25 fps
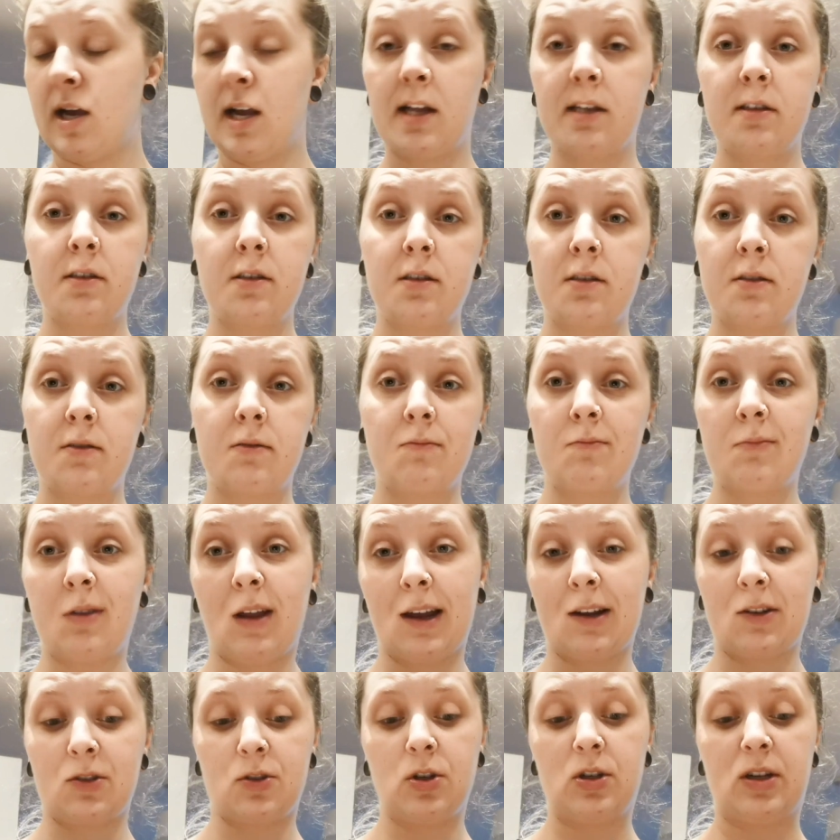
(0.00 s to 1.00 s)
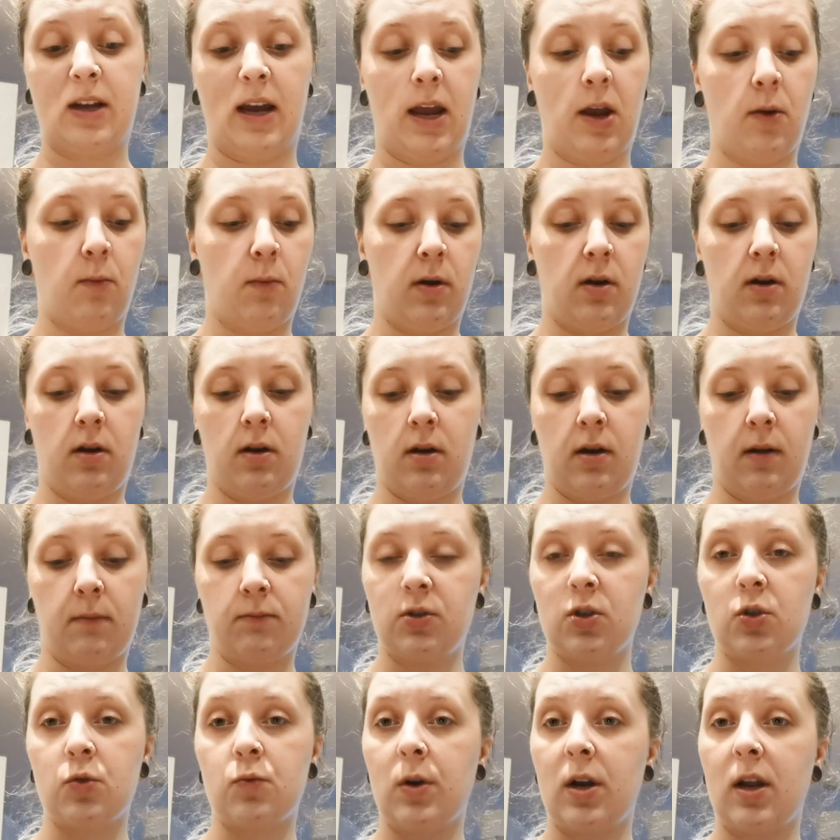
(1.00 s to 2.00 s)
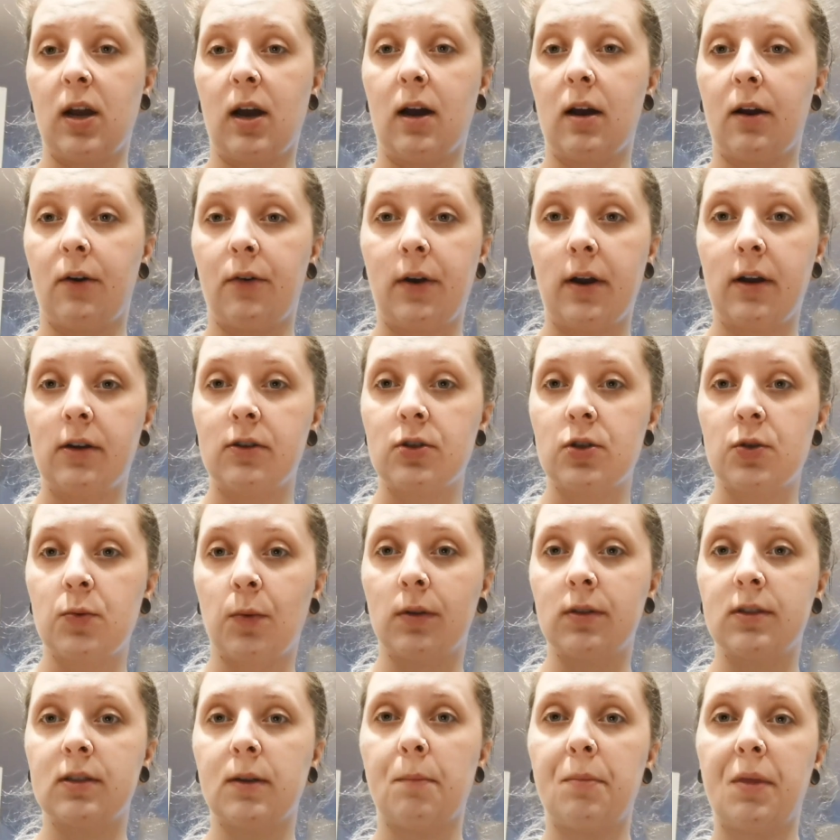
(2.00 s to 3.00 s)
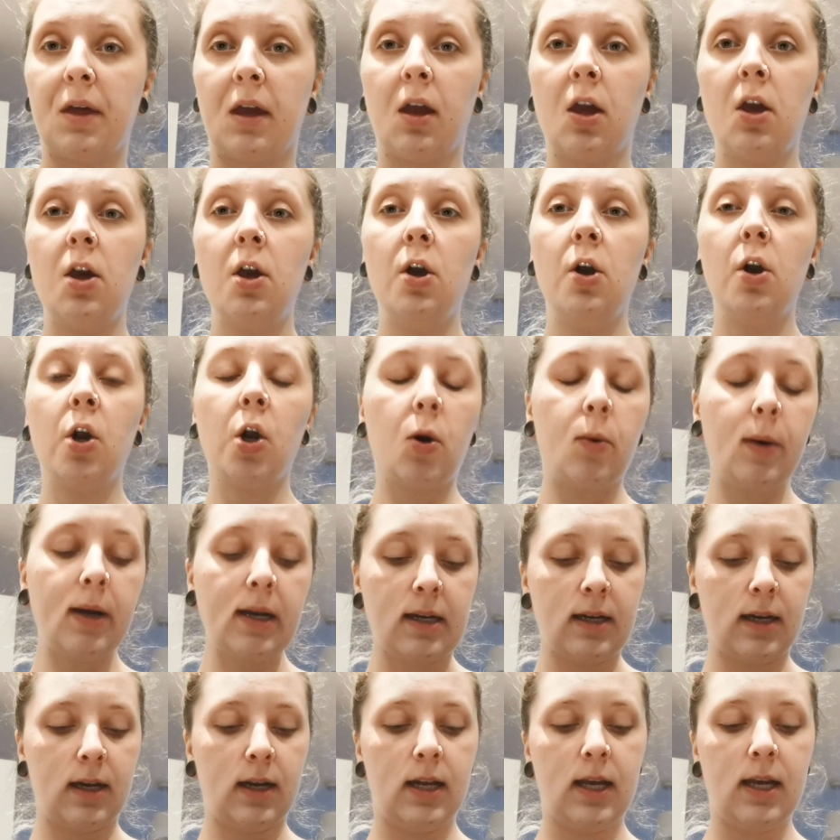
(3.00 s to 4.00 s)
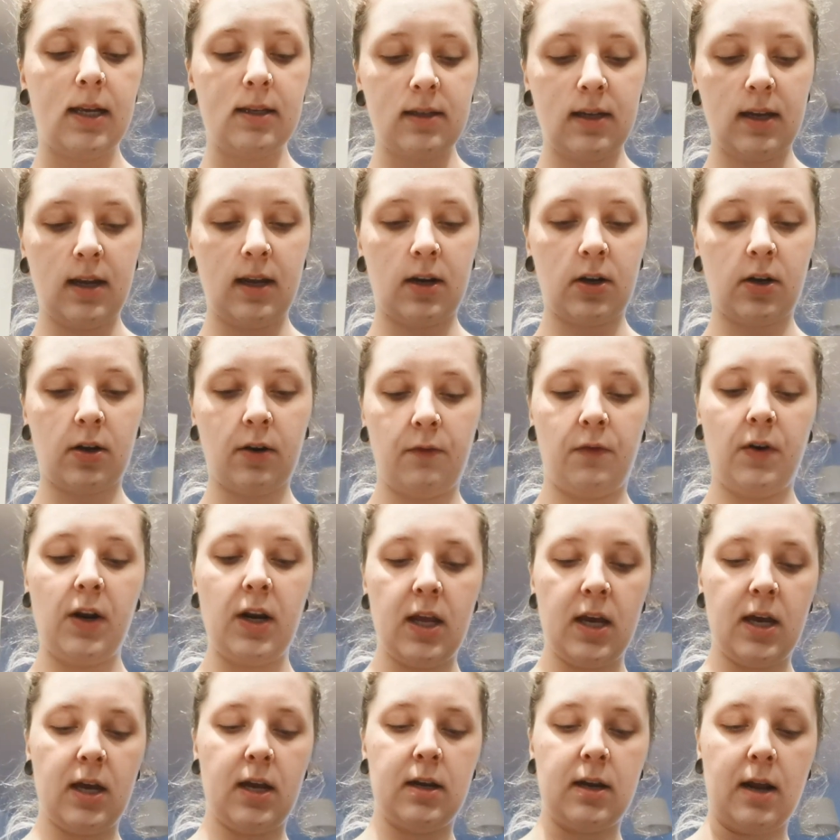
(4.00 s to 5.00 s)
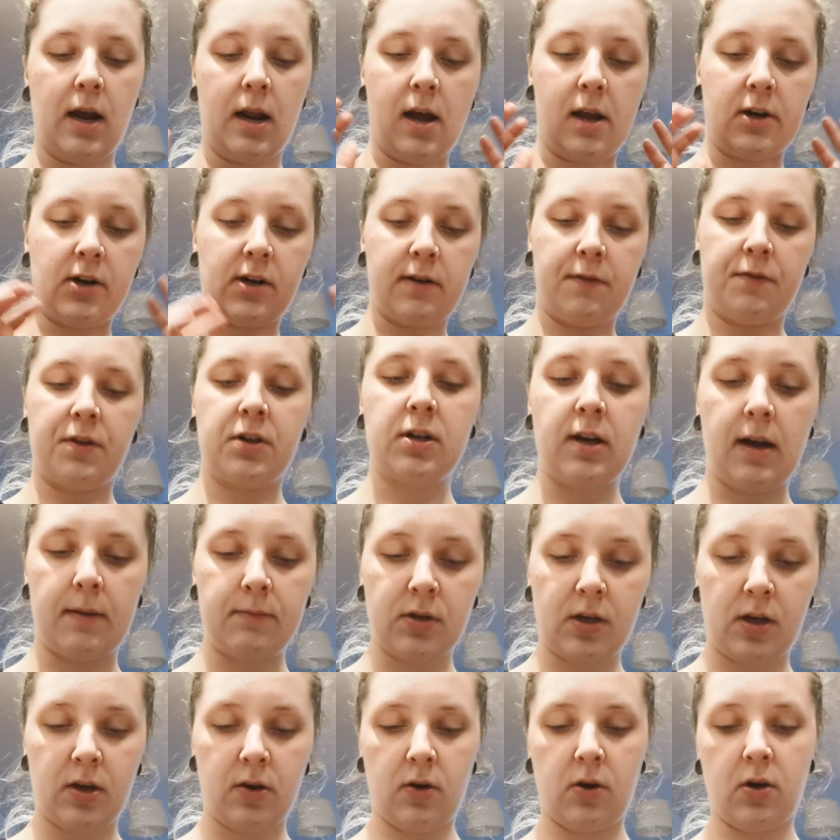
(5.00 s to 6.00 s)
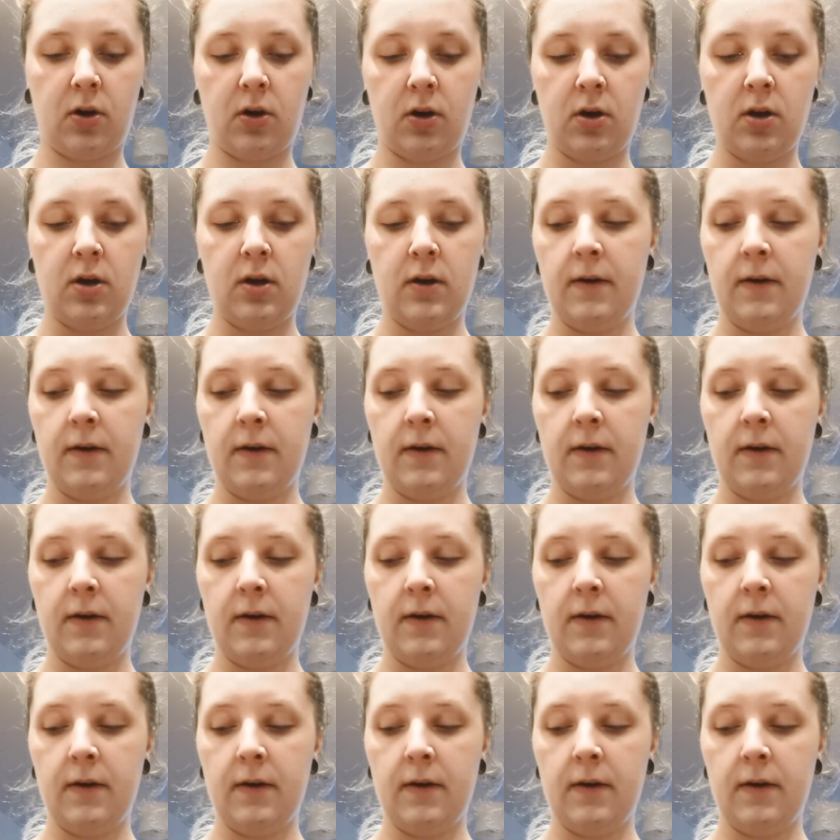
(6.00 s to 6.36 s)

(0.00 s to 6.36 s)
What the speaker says: As like today when I'm just really hungry and just want something quick and easy and convenient and I don't have the time to cook.